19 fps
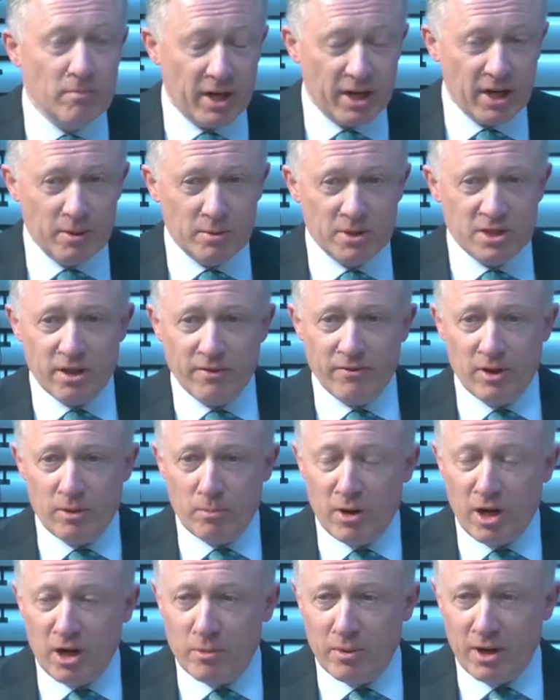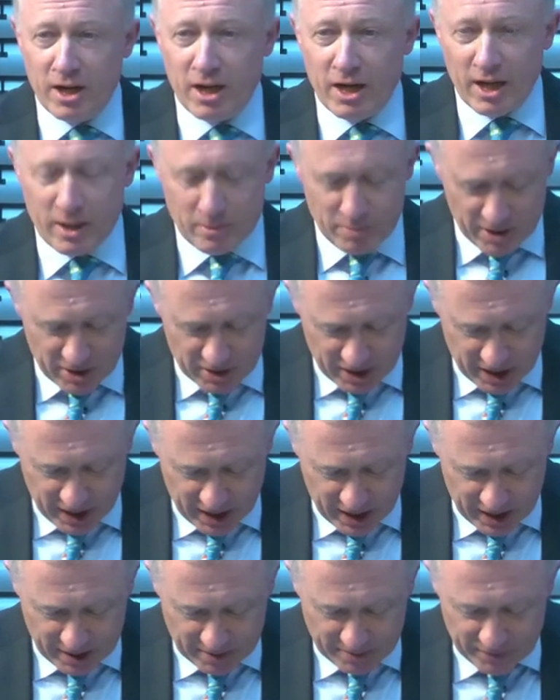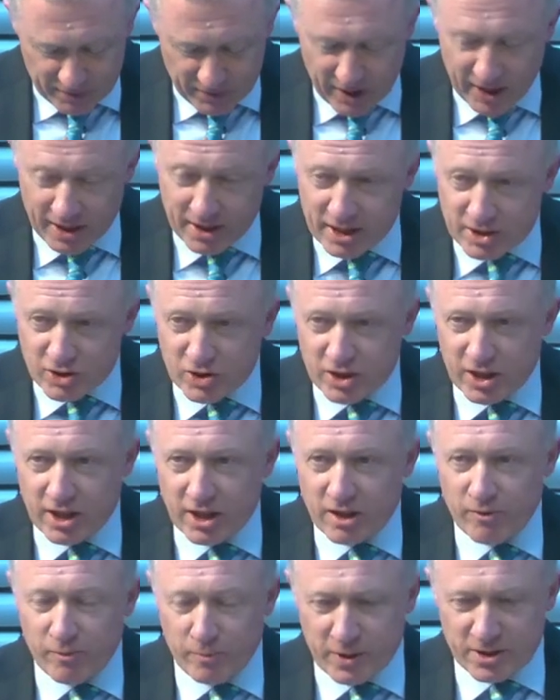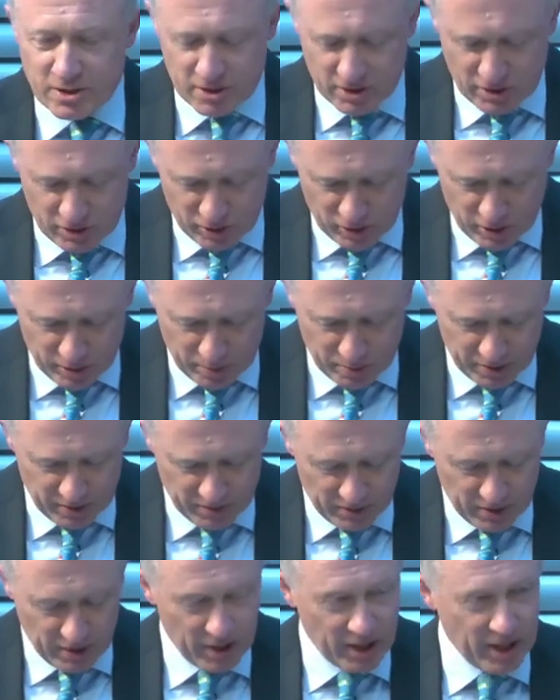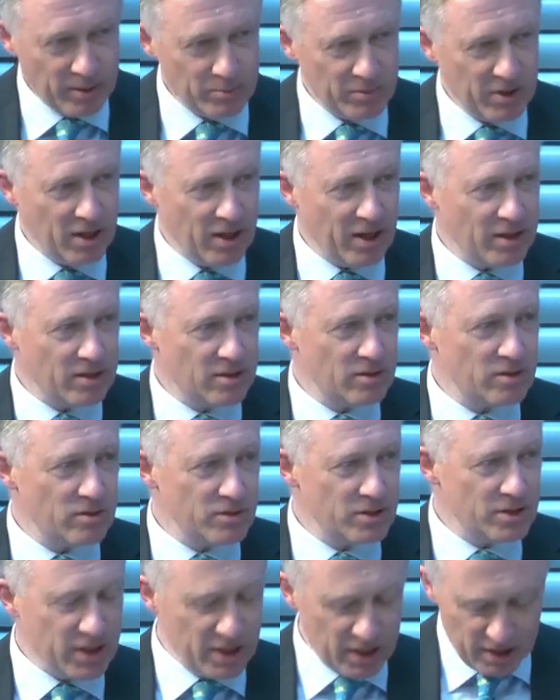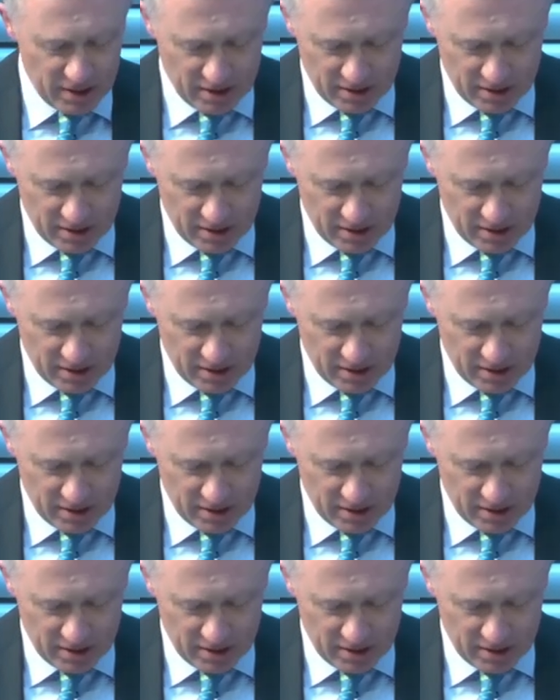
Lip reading: name is Janwillem Bouma. I'm the chair and S-chair of PensionsEurope. I am delighted to see